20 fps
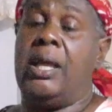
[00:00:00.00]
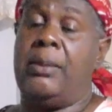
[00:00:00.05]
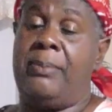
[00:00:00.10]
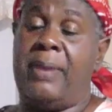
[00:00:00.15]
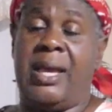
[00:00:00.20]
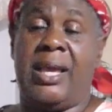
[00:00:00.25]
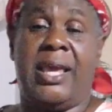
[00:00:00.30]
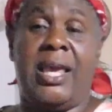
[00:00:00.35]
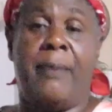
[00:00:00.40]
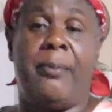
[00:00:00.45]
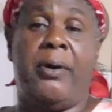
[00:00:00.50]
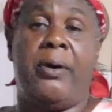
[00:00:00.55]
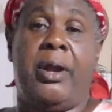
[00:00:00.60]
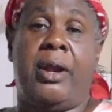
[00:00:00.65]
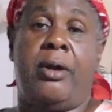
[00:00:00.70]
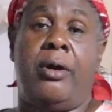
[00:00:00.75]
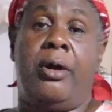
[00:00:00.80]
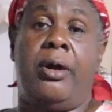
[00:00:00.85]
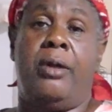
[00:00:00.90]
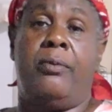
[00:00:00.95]
Me and
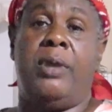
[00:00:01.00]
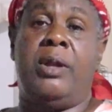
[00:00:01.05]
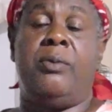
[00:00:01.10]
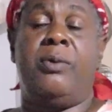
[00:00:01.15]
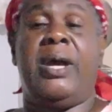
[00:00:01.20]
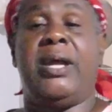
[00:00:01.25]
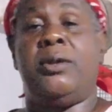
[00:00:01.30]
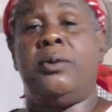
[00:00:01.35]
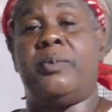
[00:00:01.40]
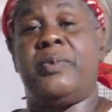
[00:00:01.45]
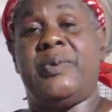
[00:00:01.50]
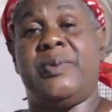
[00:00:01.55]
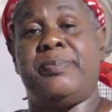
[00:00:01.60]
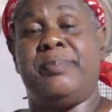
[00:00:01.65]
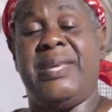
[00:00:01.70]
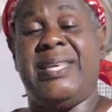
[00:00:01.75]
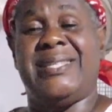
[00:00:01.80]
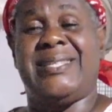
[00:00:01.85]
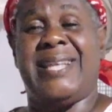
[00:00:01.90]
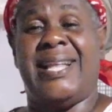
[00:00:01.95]
camera girl when we are doing
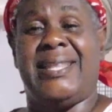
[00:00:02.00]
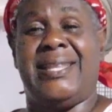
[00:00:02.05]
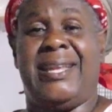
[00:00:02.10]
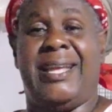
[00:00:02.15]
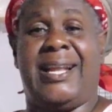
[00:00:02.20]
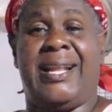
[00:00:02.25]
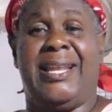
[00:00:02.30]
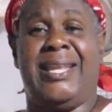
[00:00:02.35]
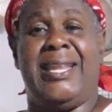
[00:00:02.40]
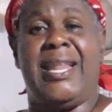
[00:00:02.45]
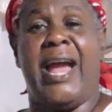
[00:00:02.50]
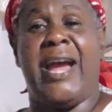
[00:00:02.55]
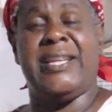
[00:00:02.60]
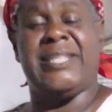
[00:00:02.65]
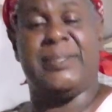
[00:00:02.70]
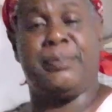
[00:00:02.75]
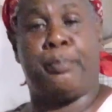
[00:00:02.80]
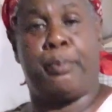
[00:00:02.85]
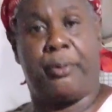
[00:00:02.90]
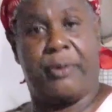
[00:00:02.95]
big Saturday clean, our
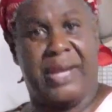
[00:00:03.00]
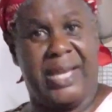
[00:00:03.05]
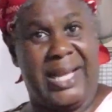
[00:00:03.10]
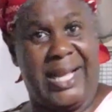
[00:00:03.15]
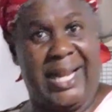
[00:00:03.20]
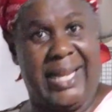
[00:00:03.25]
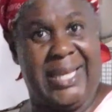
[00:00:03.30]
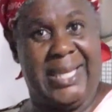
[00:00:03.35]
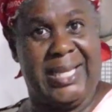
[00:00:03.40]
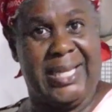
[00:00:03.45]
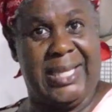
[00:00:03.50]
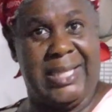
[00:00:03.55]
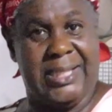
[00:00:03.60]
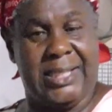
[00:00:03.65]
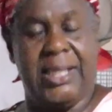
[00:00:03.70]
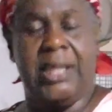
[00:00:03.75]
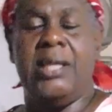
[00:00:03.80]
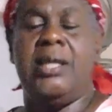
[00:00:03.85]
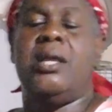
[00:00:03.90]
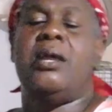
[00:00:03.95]
spring cleaning.